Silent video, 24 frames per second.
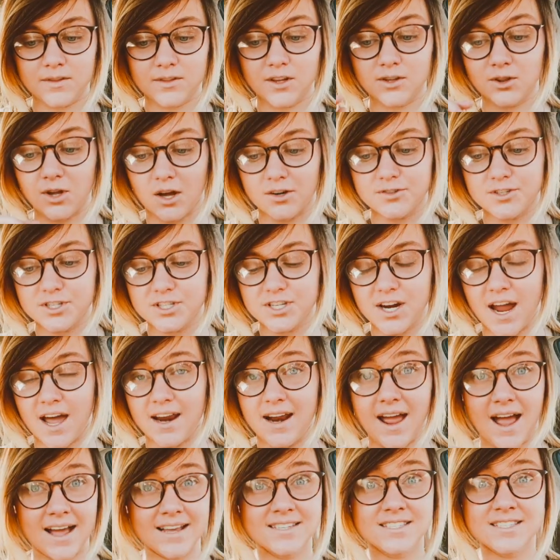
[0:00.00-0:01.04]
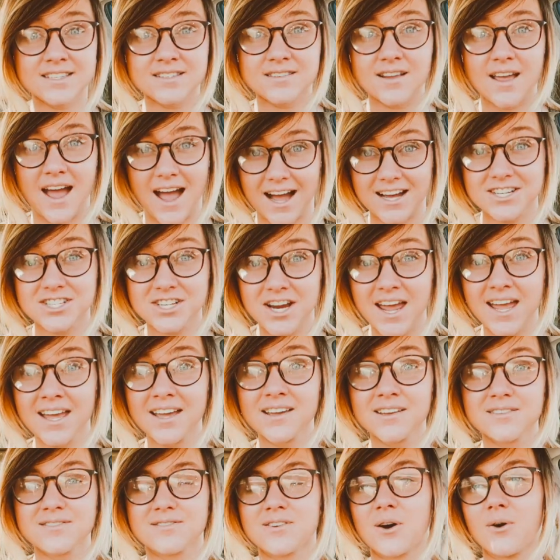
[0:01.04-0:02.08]
Laundry Chat
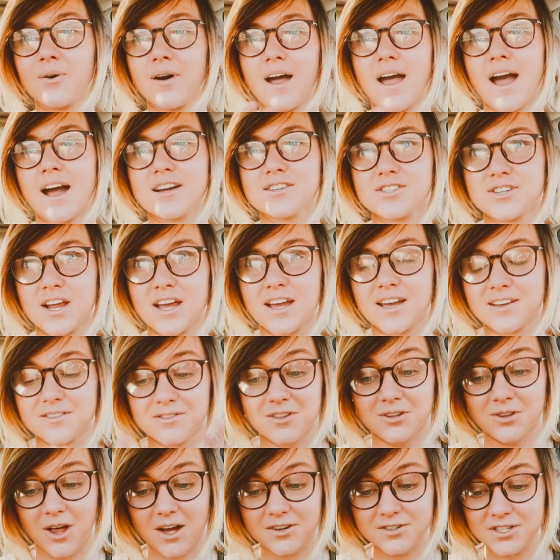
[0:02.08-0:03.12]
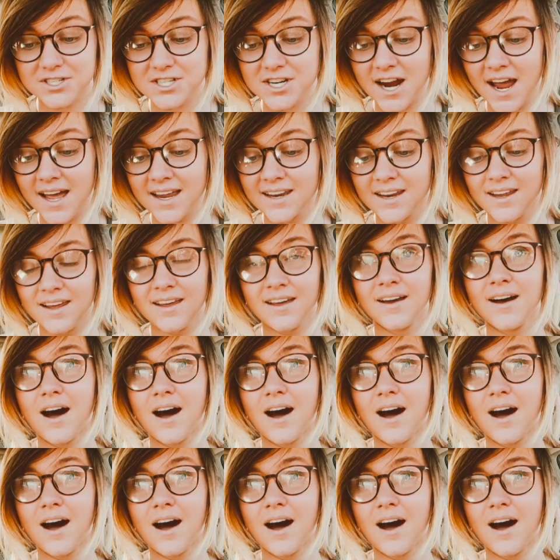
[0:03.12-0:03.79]
hashtag. So hashtag the Laundry Chat.